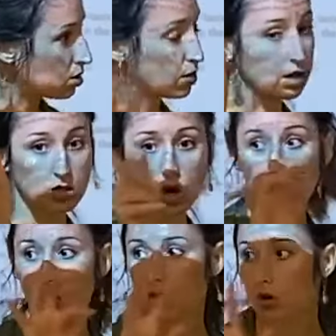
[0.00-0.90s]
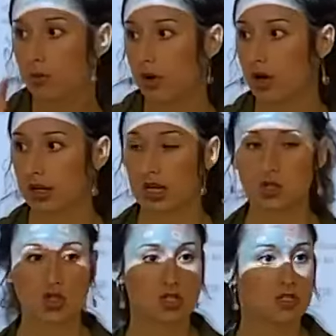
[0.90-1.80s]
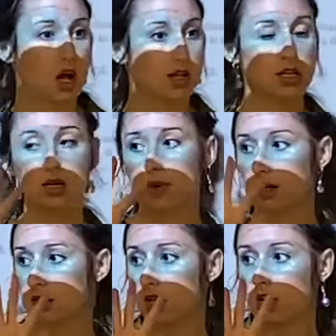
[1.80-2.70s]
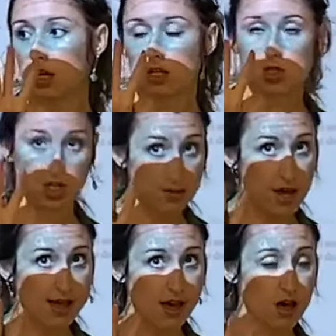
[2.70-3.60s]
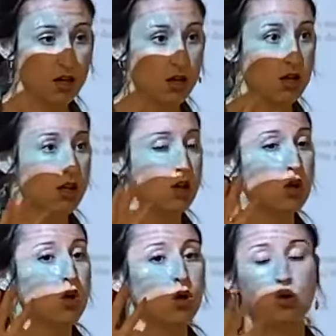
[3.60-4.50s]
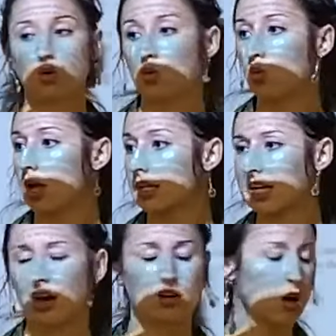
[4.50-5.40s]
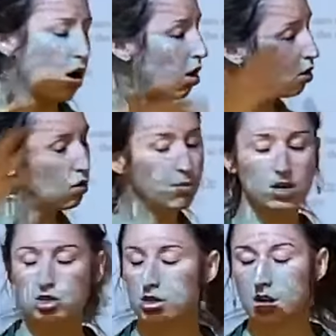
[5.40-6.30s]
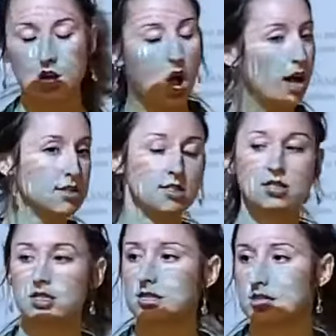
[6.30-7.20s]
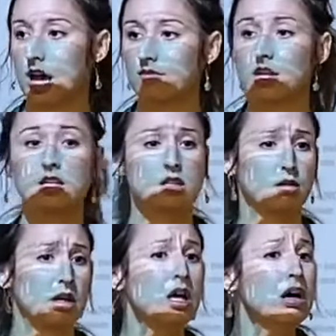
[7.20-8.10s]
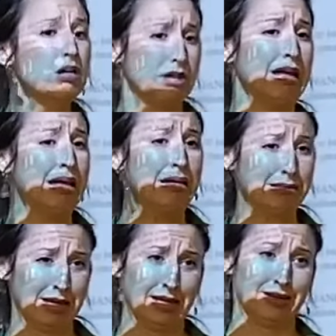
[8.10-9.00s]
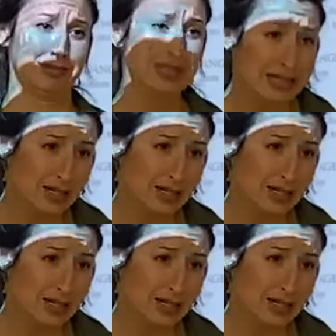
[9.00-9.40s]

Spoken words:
throughout the whole book is just talking about Jeremiah, who encountered a whole bunch of nonsense in his life, and he's going, I